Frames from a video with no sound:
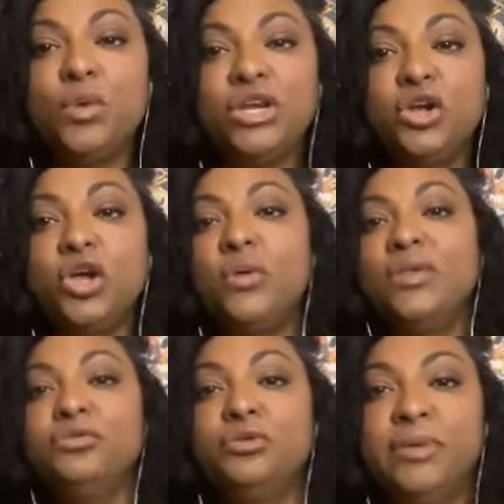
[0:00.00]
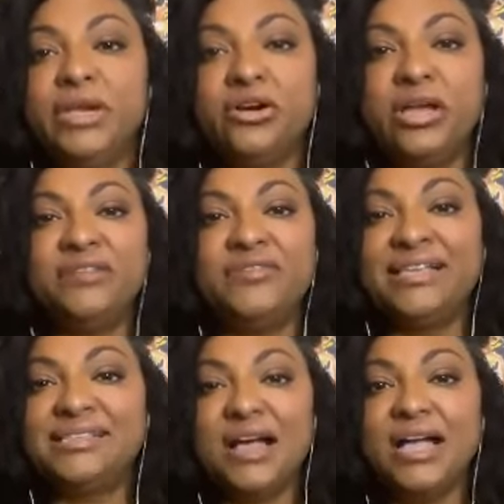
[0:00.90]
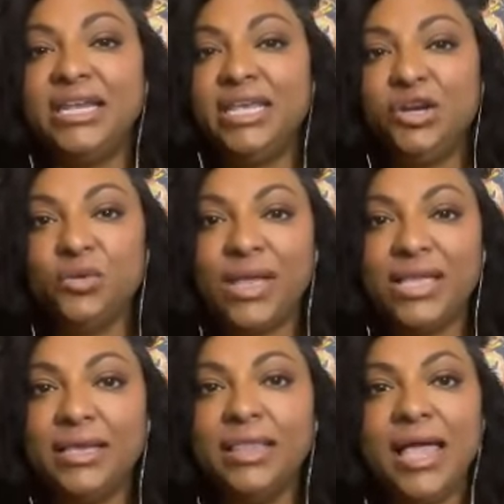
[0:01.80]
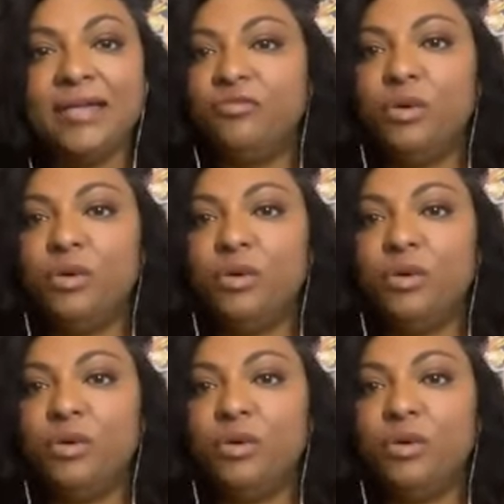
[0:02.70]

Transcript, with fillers: when you're going through a period of anxiety in your waking life.